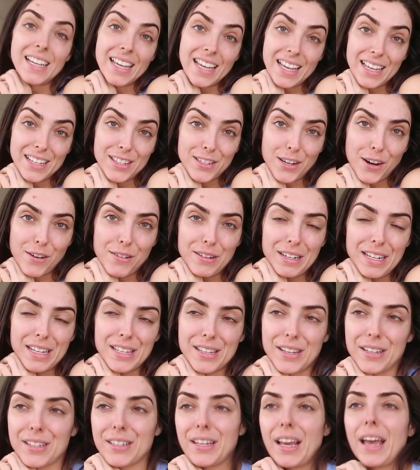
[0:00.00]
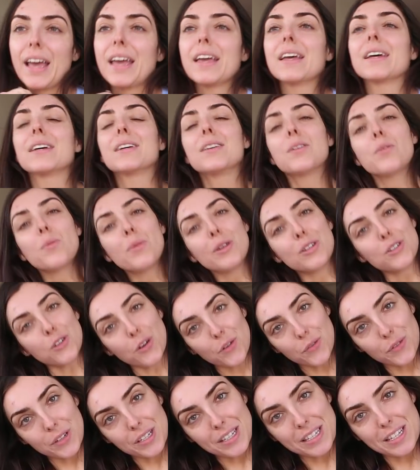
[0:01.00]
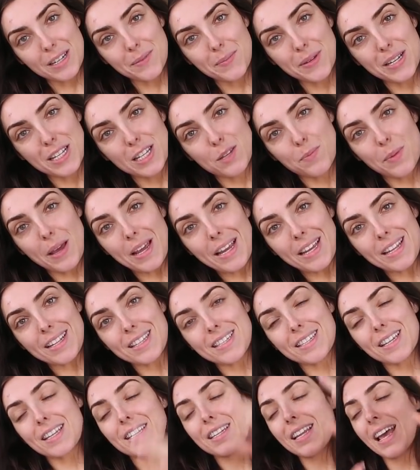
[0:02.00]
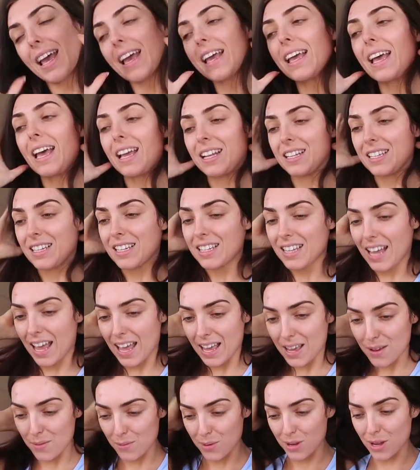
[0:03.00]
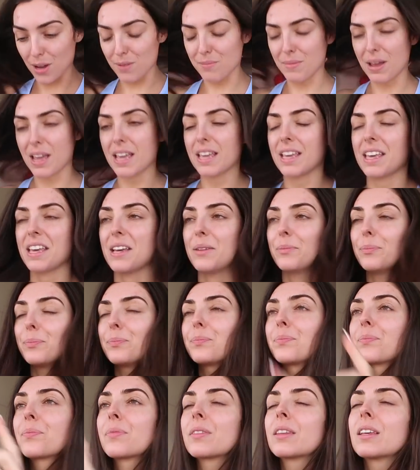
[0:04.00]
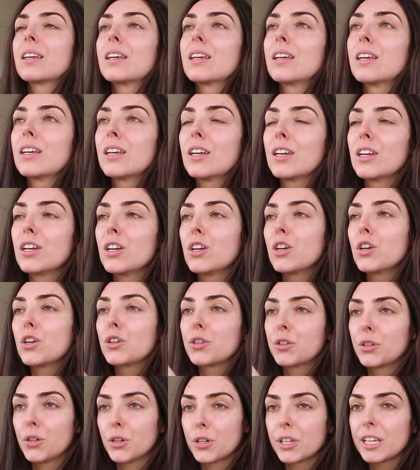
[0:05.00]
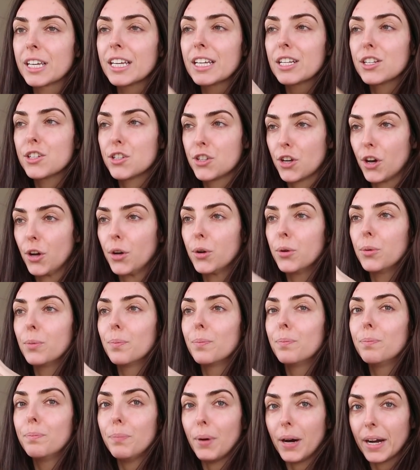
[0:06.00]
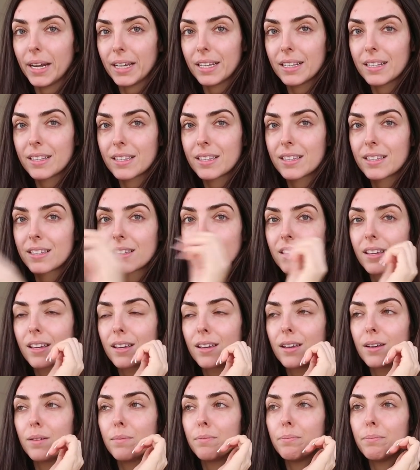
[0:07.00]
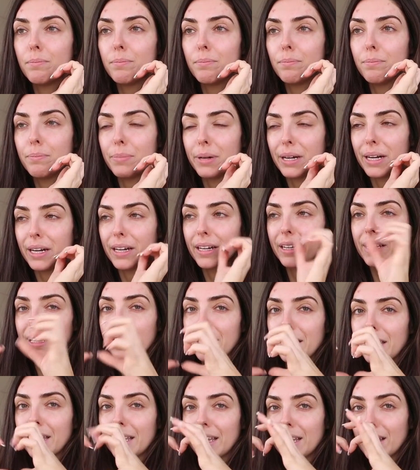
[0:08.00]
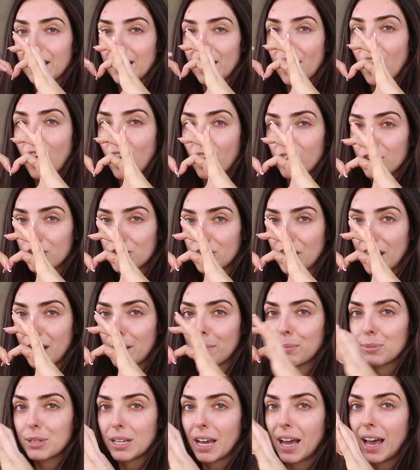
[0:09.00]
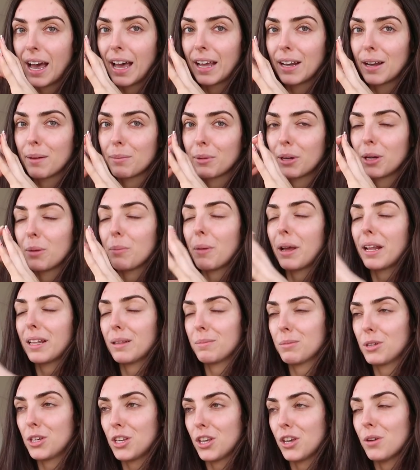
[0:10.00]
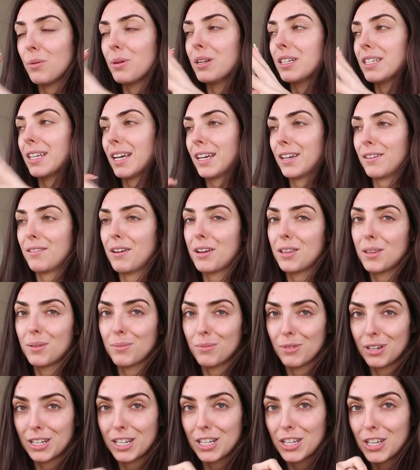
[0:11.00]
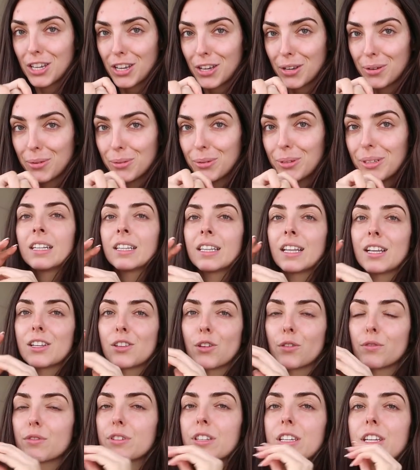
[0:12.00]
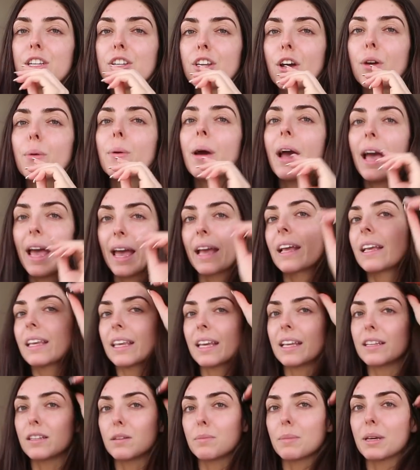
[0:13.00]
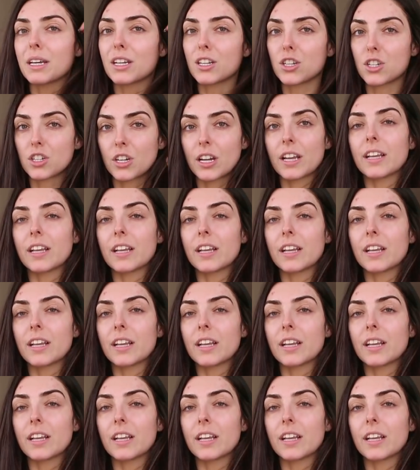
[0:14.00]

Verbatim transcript: It is currently Sunday, which obviously means baking Sunday, and today we are making cookie dough bites, but heart-shaped, and I'm going to make them cute and decorate them really cute. There's obviously no egg in the mixture.